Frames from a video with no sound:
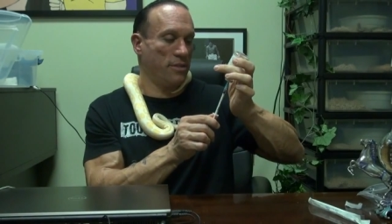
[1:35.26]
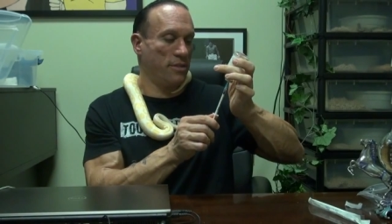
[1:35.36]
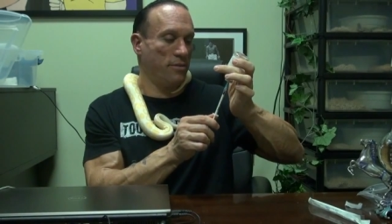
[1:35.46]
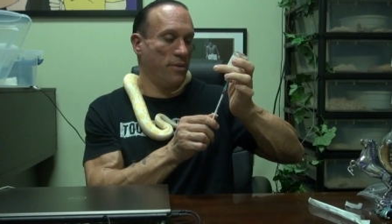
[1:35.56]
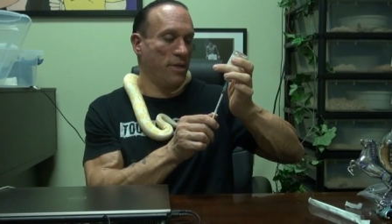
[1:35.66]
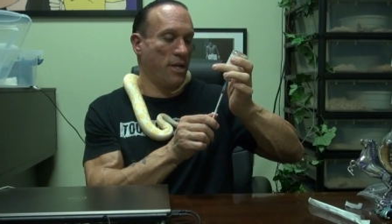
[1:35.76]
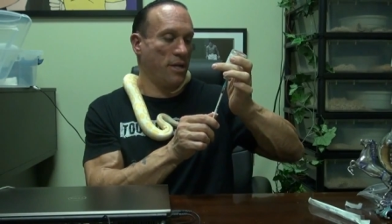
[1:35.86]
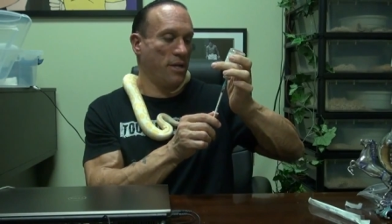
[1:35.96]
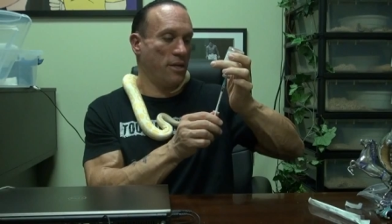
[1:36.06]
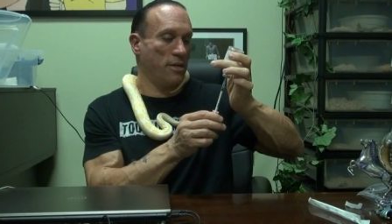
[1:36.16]
Let's see what we got.
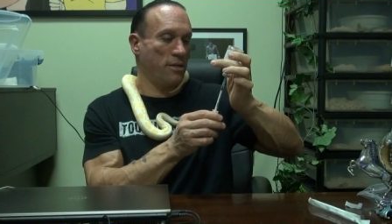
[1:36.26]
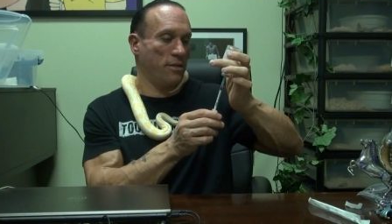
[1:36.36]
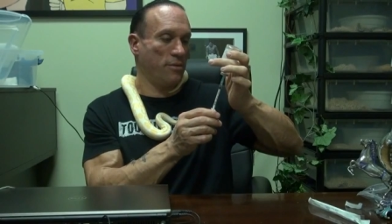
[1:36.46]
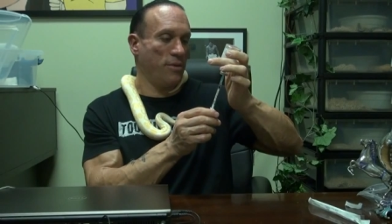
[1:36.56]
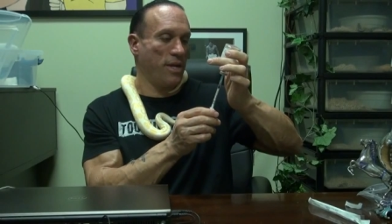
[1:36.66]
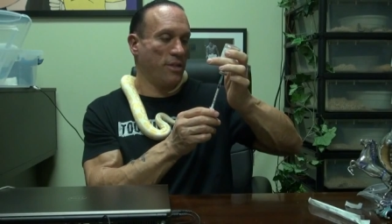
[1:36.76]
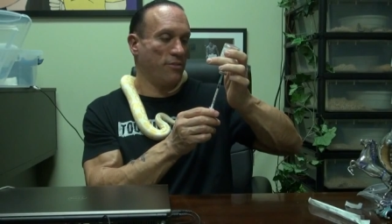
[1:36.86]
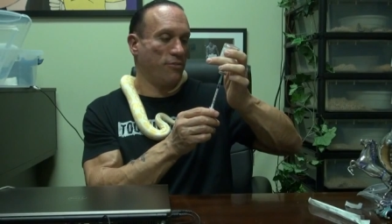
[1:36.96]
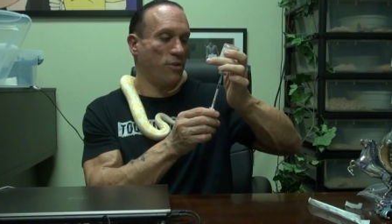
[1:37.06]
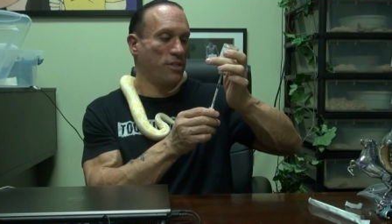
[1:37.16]
We had it
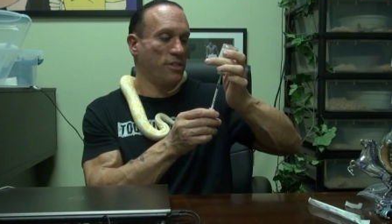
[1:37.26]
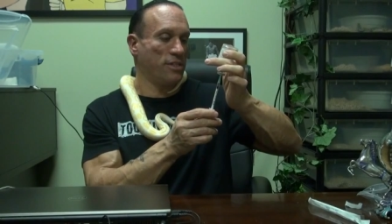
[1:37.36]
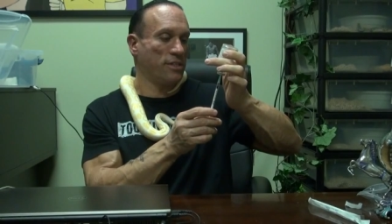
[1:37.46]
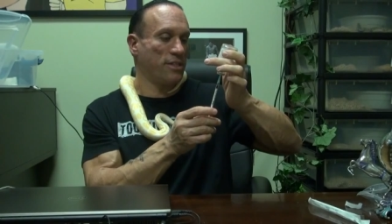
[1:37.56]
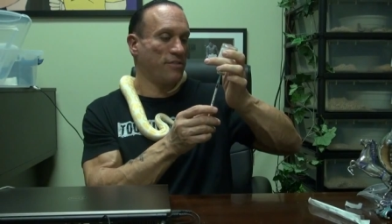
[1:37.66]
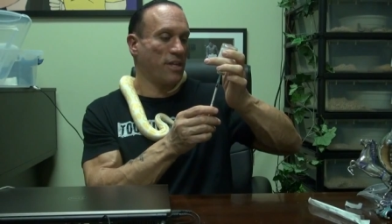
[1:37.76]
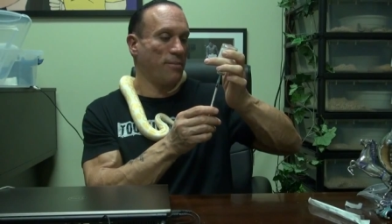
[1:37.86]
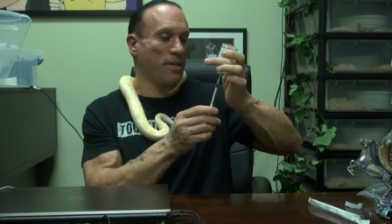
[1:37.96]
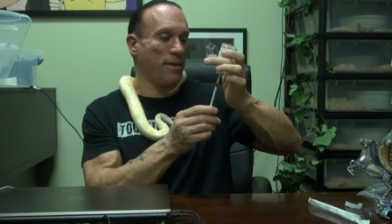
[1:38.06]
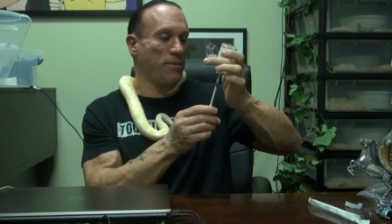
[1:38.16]
defrosted. This stuff's got
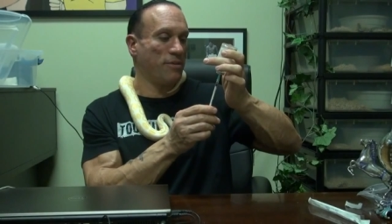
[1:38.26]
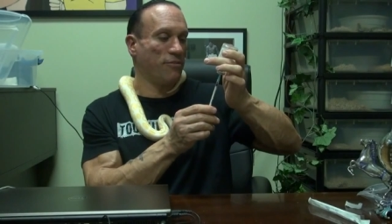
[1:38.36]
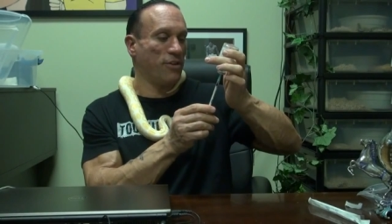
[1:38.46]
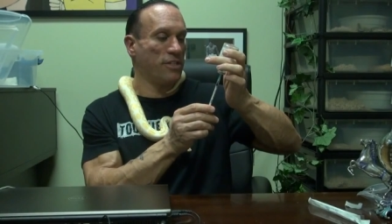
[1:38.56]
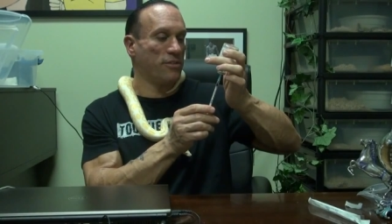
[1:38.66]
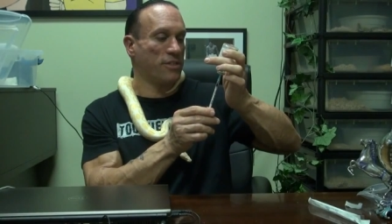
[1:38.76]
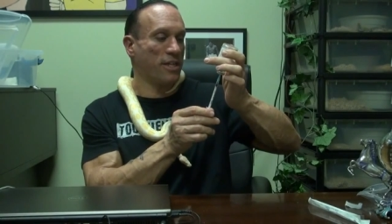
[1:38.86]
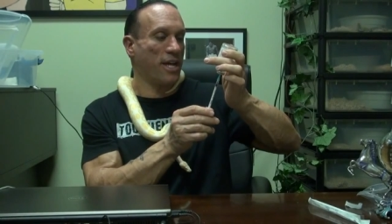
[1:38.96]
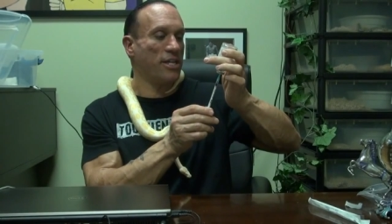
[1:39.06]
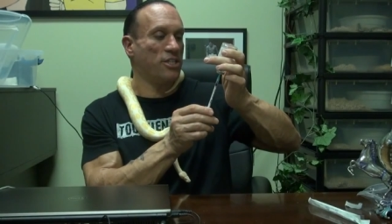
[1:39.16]
to be kept in the freezer. It's
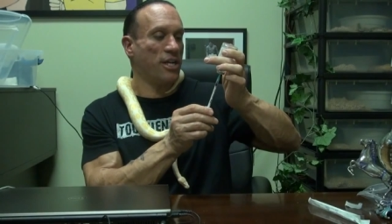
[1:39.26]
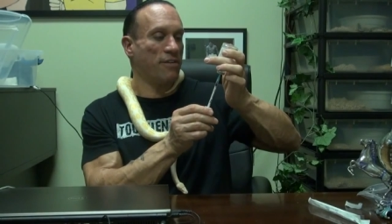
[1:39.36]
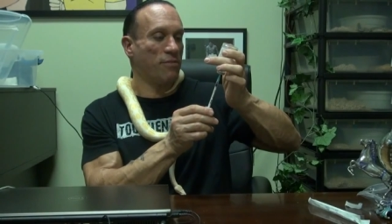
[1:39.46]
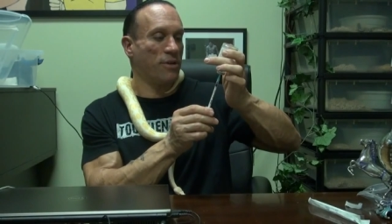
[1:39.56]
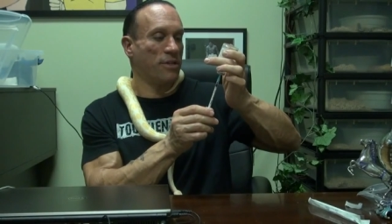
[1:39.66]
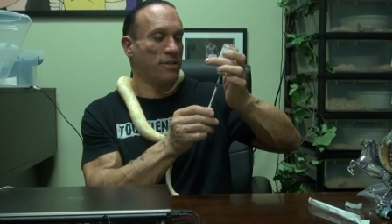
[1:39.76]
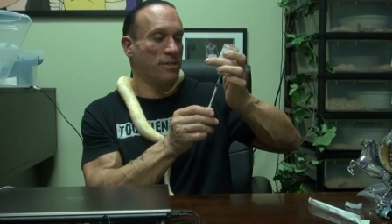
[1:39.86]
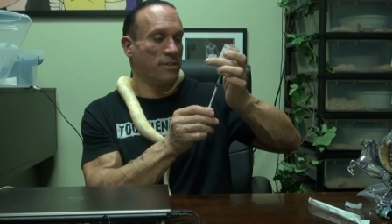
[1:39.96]
like IGF-1. Okay.